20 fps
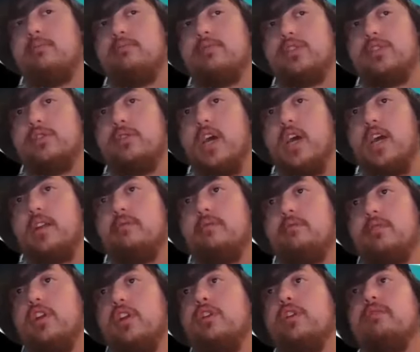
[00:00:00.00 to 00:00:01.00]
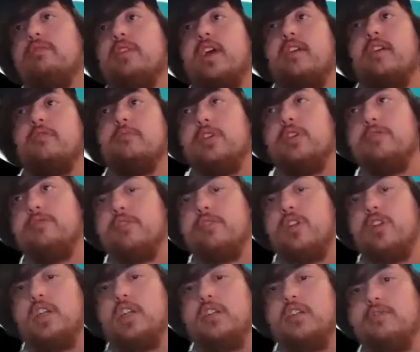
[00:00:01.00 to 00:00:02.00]
So you don't even have to be a
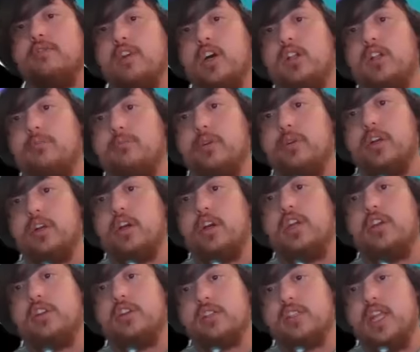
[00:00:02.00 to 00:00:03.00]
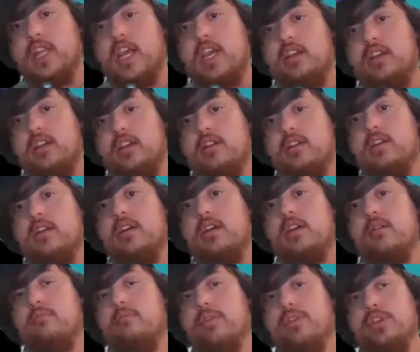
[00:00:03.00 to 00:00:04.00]
full-on developer to understand it,
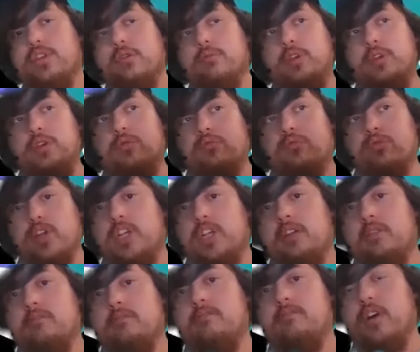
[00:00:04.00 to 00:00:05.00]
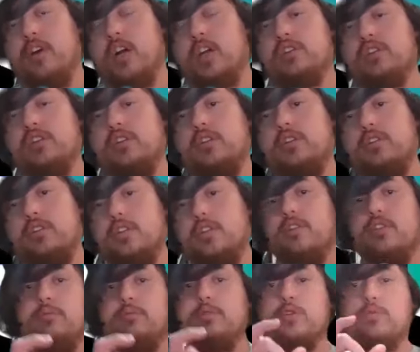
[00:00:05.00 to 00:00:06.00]
but there'll be read functions and
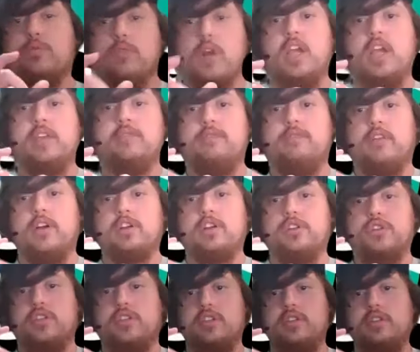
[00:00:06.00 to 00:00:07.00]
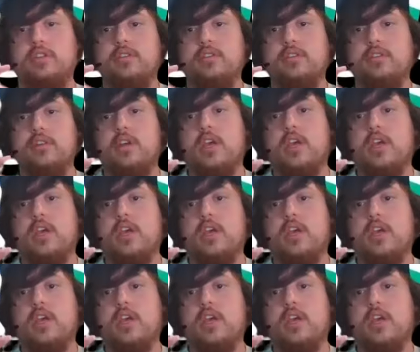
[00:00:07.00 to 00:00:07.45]
there'll be write functions.